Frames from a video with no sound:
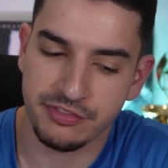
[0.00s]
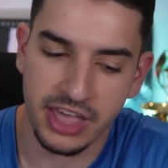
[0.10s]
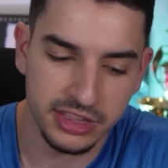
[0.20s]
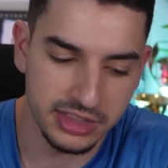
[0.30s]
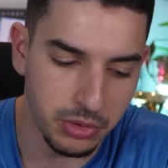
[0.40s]
Al
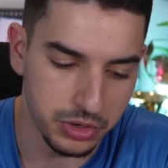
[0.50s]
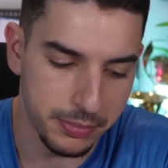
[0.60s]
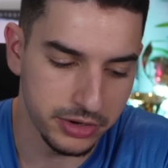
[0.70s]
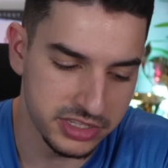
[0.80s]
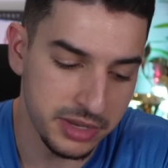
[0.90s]
Hilal were the
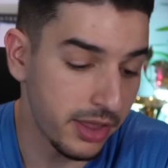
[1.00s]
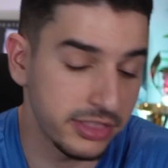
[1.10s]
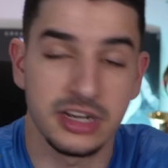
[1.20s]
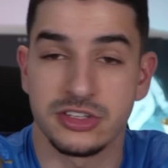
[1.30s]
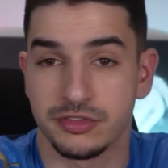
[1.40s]
better team, and I think
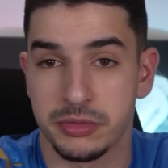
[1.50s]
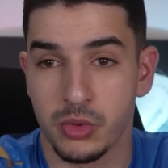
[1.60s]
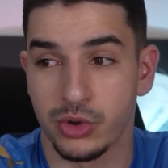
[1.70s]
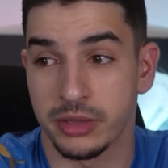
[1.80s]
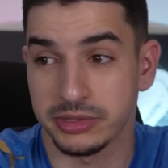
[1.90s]
they deserve to be winning.